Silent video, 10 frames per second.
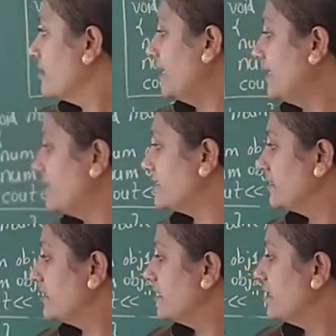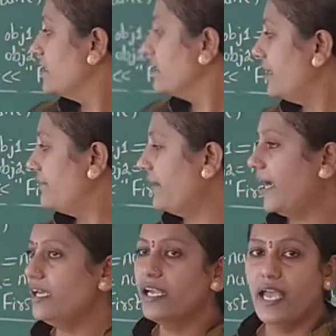that is
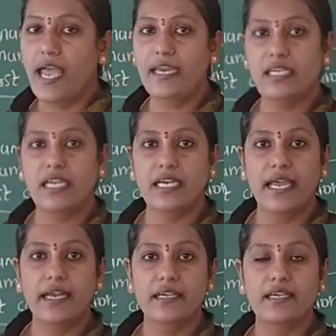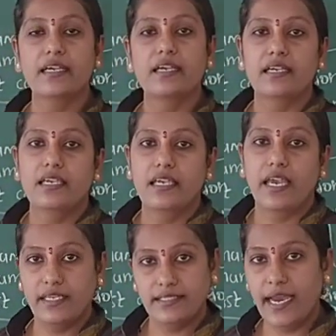defined and declared
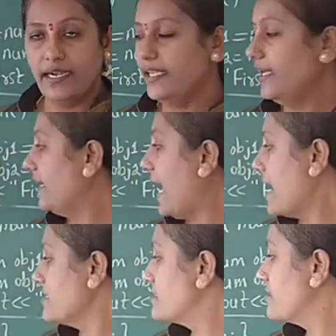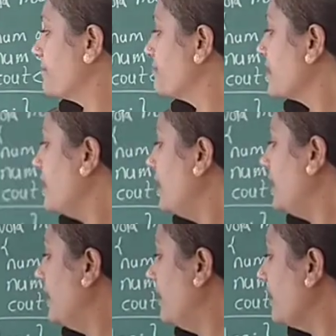inside the class.
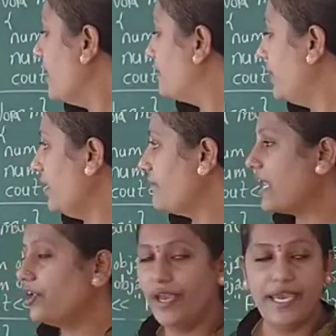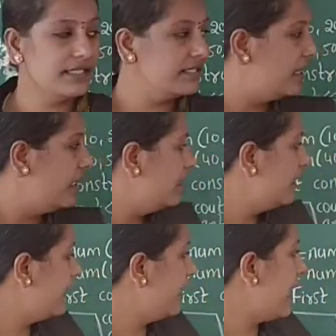Here P value is
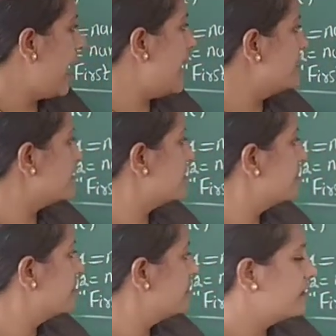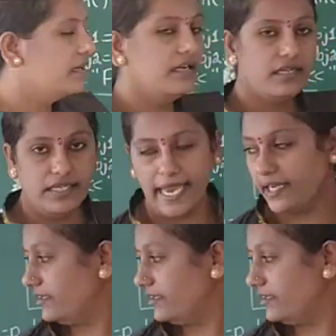read as 10,